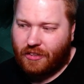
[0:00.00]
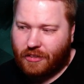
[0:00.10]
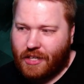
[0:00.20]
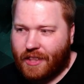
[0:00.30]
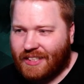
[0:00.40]

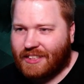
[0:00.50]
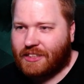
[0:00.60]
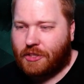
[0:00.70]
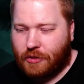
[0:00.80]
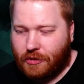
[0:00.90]
Okay, that's
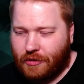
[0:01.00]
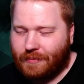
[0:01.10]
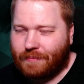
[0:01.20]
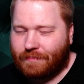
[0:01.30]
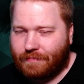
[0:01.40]
true.
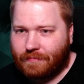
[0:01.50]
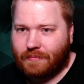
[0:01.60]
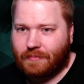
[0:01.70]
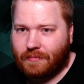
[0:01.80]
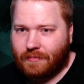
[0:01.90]

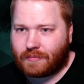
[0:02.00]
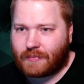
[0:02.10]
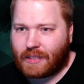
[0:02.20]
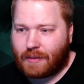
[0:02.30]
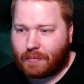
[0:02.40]

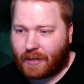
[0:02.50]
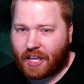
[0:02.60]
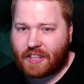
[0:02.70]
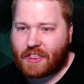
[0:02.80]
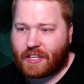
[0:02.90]
But I
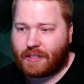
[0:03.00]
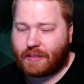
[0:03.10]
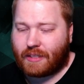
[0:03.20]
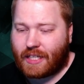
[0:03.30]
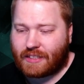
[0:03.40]
guess,
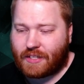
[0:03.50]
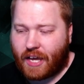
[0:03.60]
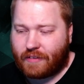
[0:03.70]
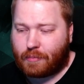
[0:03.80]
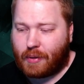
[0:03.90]
guess they
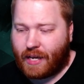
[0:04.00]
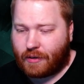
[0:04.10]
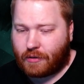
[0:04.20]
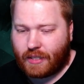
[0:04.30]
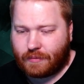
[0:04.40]
have a plan,
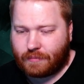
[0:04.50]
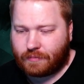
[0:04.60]
right?